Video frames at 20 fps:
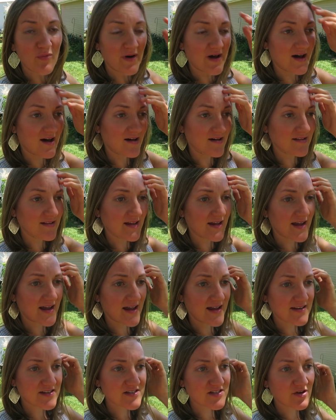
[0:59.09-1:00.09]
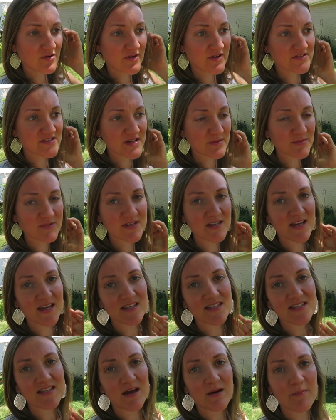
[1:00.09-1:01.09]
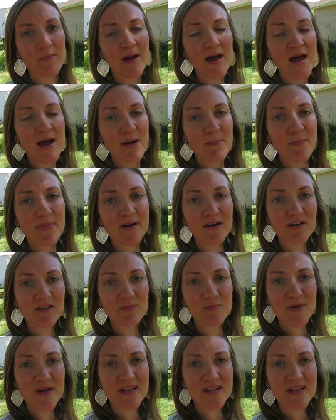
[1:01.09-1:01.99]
well and so I was able to get some pickled